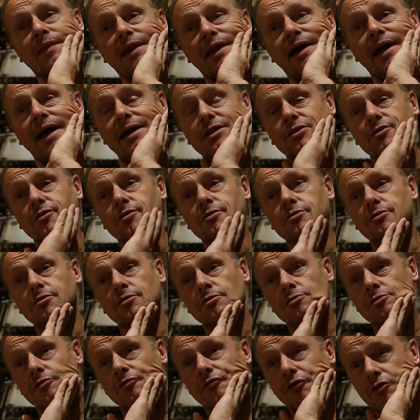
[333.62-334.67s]
And
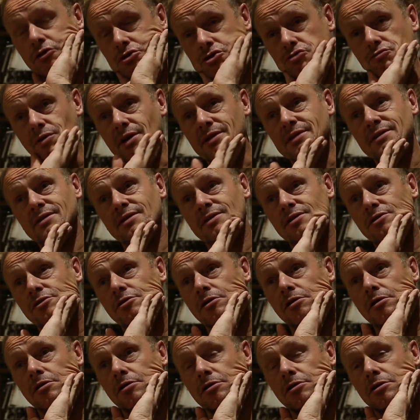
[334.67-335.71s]
the first one,
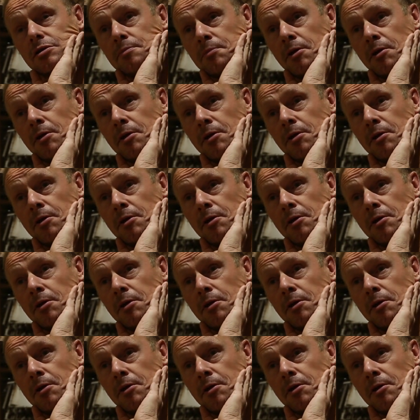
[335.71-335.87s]
the